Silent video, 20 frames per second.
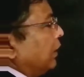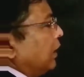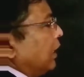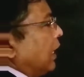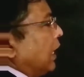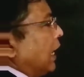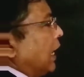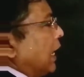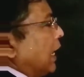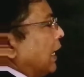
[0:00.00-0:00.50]

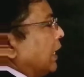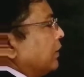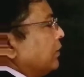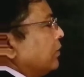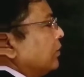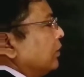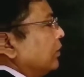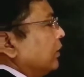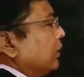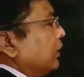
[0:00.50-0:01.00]
and
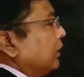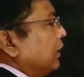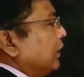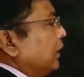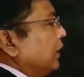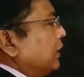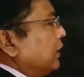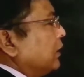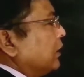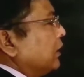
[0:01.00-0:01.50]

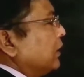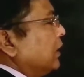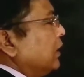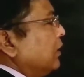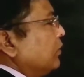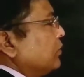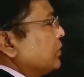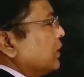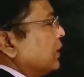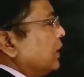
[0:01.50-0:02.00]
it gives
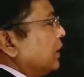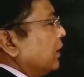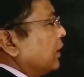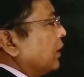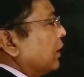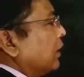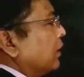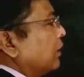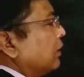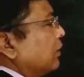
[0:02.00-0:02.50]

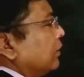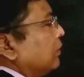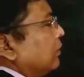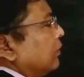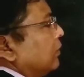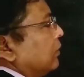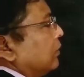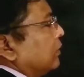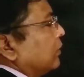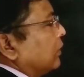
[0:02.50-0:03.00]
here
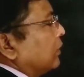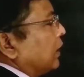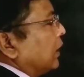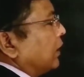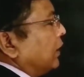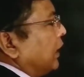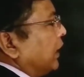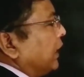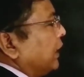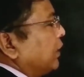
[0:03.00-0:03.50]
the
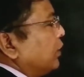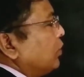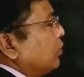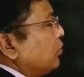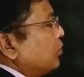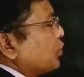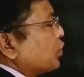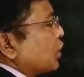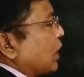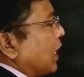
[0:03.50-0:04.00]
negative
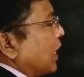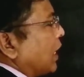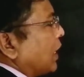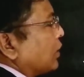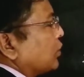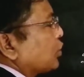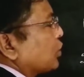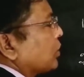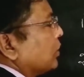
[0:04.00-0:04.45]
charge.